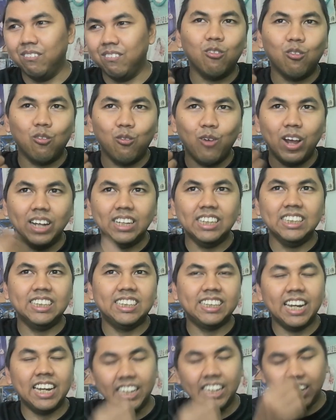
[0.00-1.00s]
when he
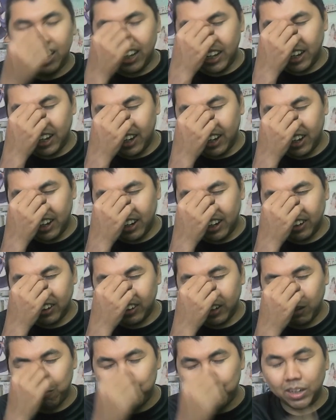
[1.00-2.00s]
sent
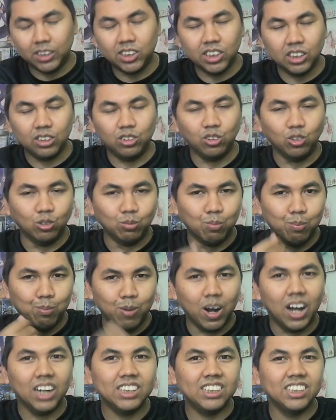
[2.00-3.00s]
the picture to
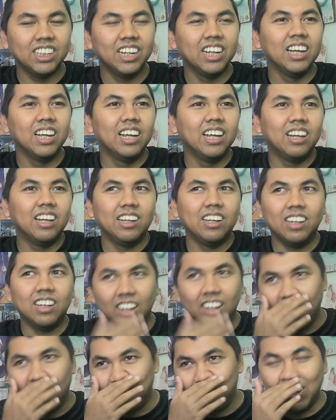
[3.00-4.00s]
Marsh,
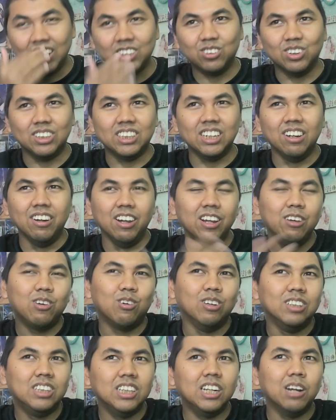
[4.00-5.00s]
Marsh was a little
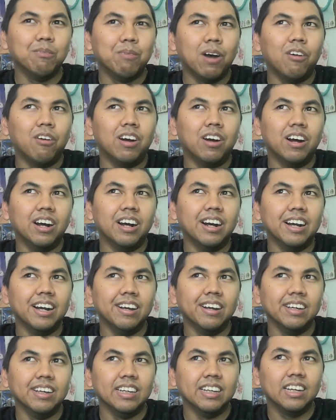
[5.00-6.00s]
concerned about
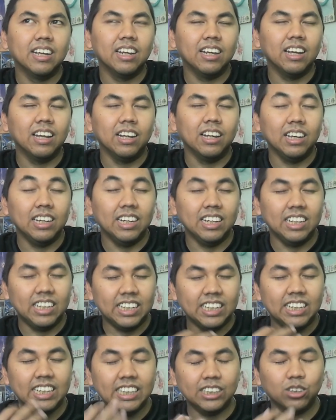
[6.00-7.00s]
the
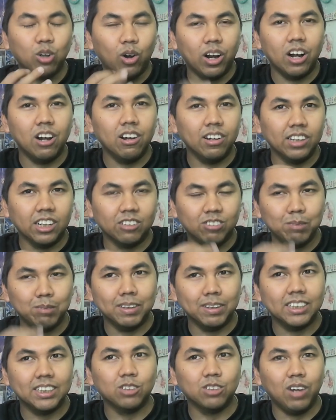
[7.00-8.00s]

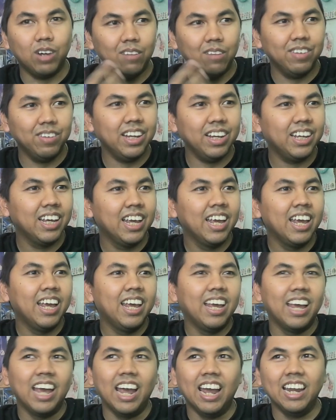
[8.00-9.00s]
Trailblazer's well-being,
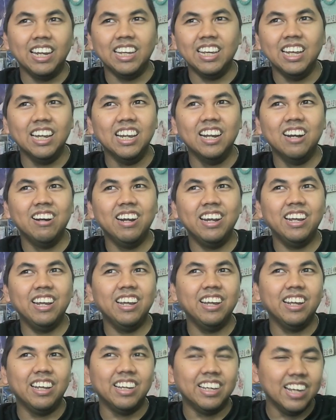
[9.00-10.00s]
and he
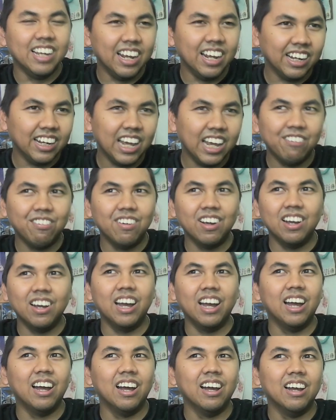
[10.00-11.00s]
literally gave
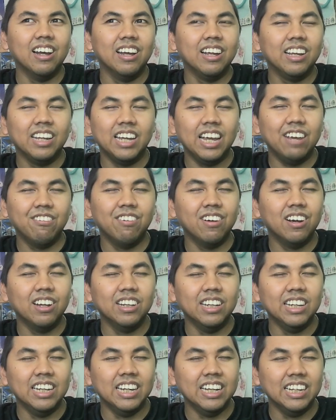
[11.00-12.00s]
her
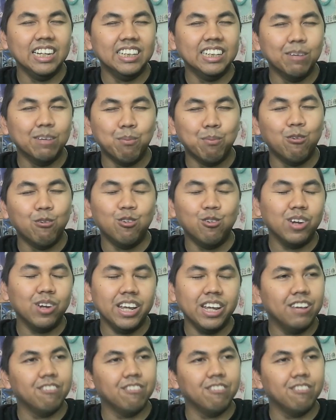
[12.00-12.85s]
the Bofuri